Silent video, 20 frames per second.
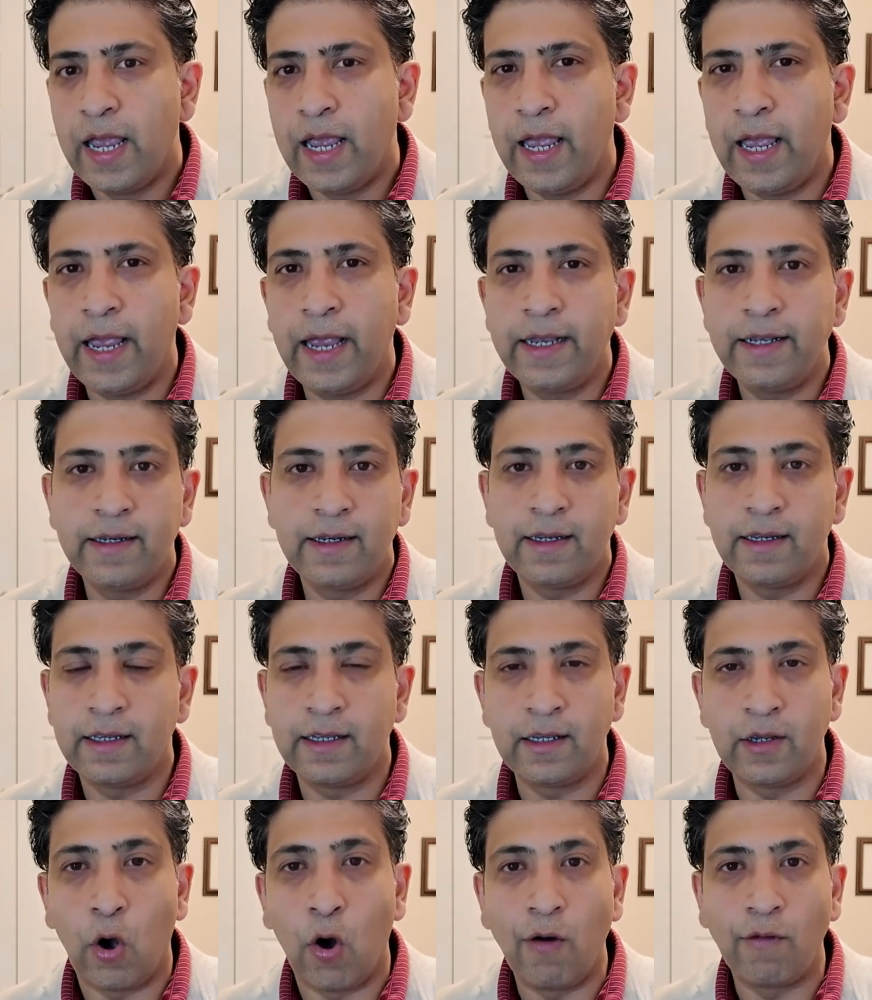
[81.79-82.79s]
And
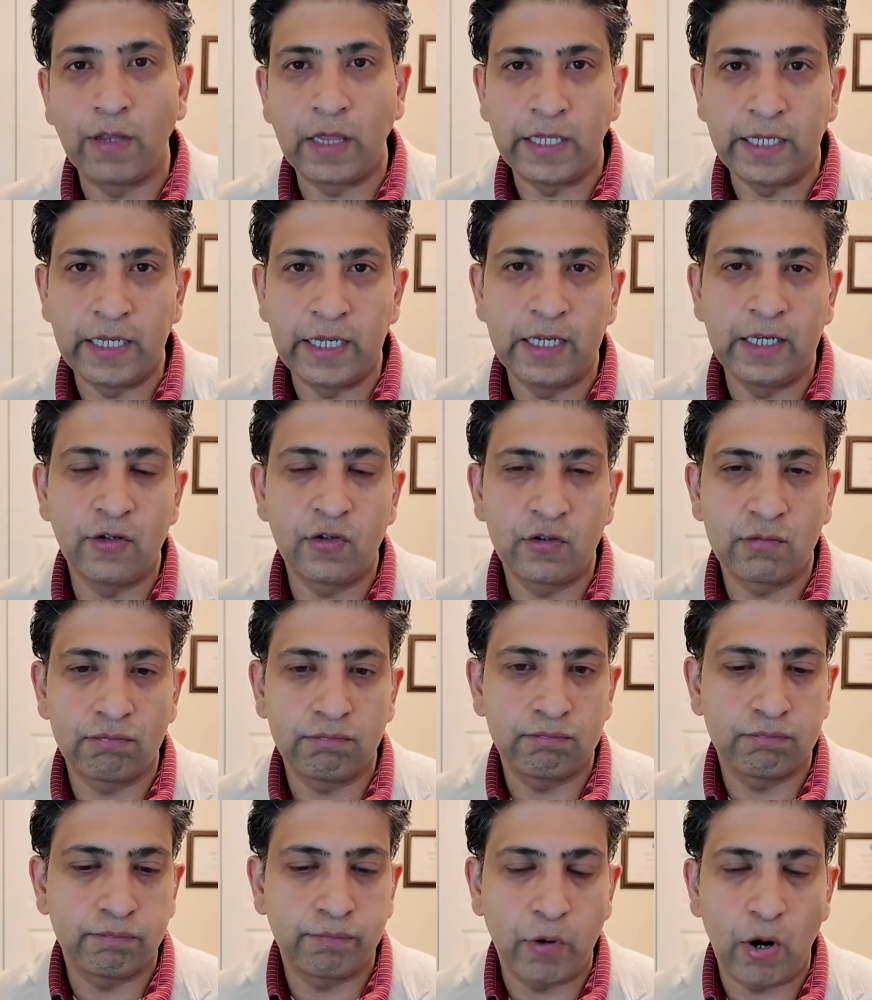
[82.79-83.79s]
obviously he's
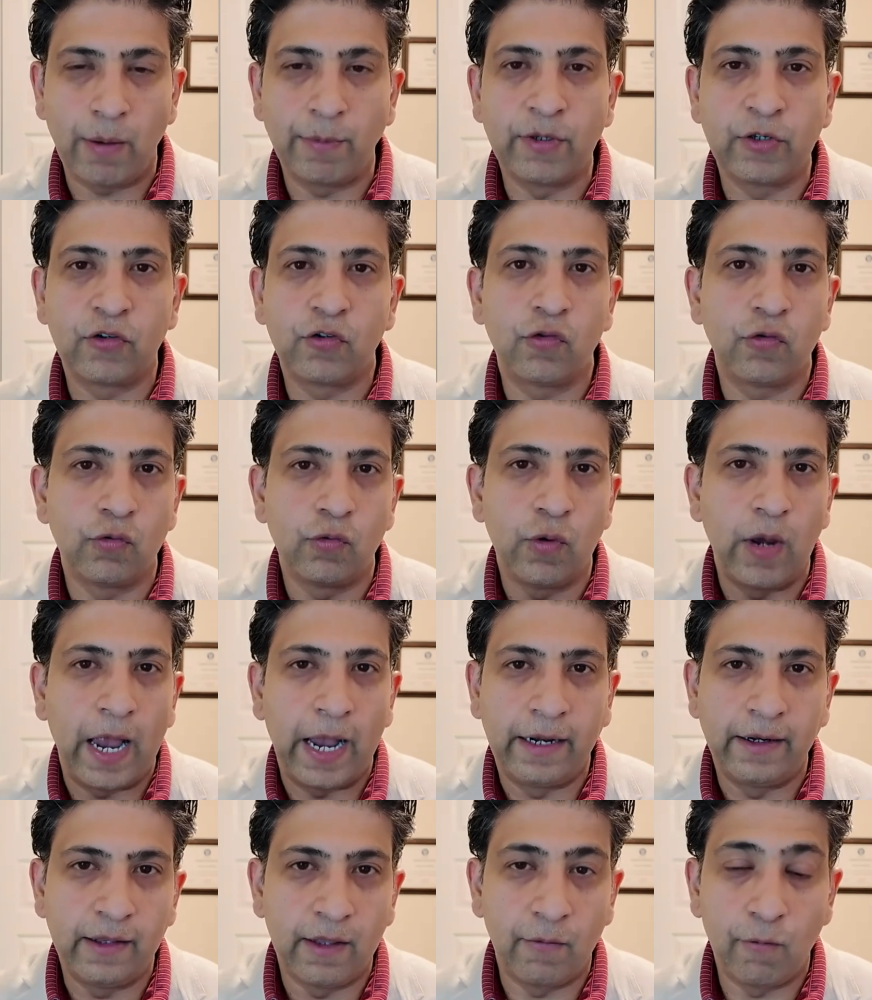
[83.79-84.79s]
promised to
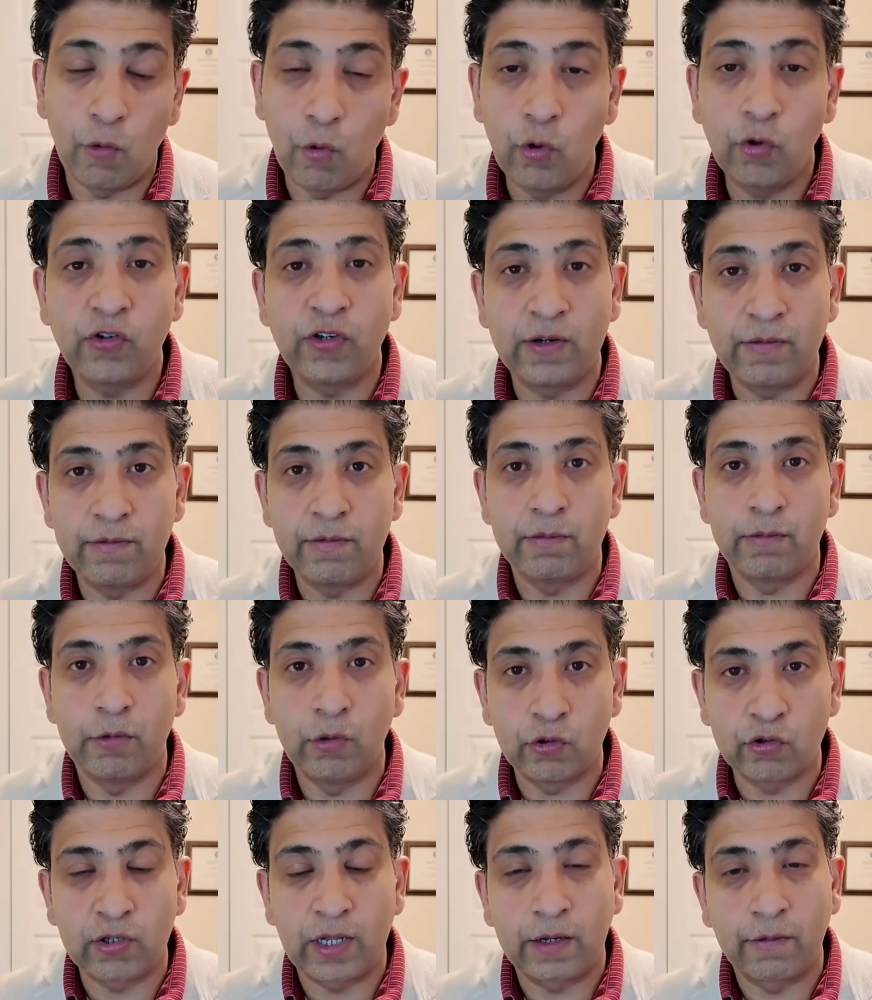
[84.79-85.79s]
end the wars, and
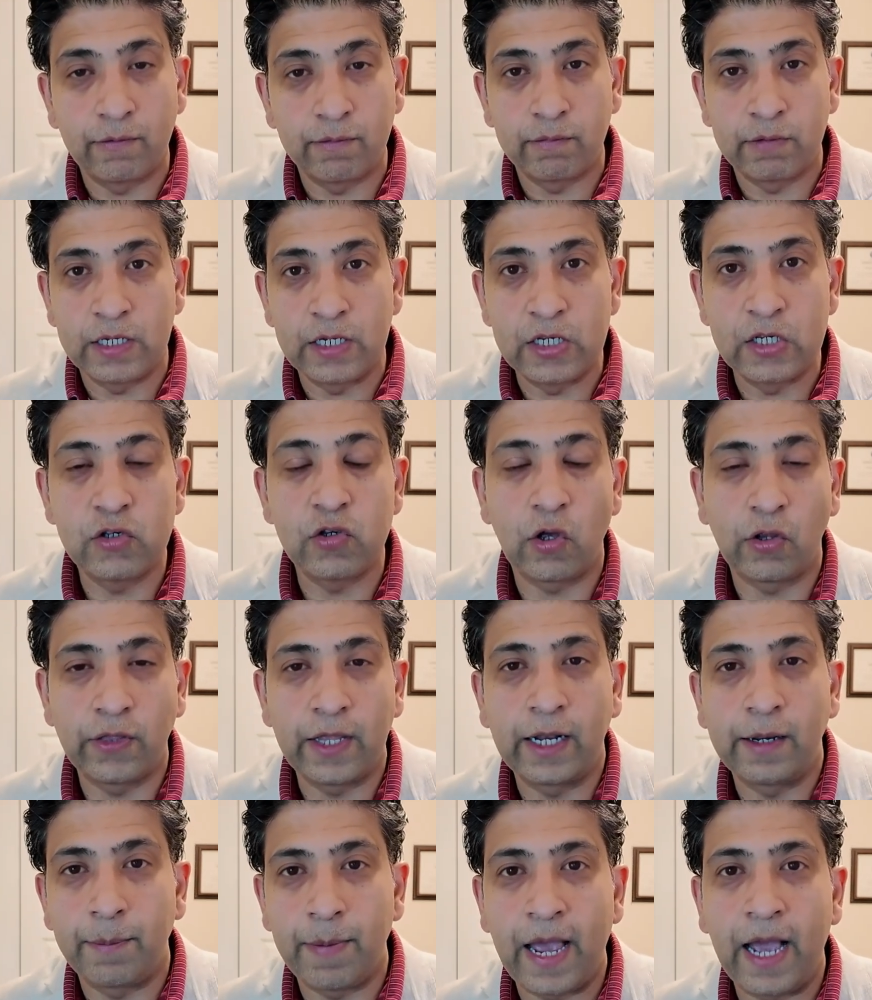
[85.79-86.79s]
looks like he's on
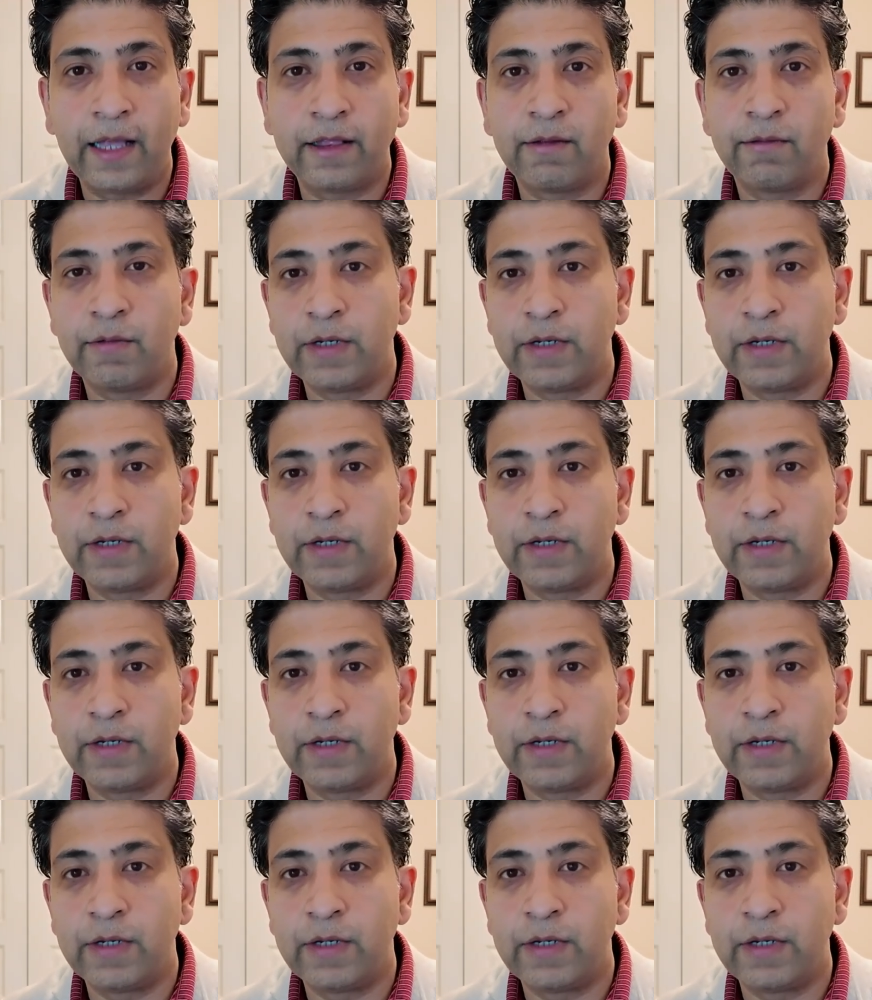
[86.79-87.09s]
that path.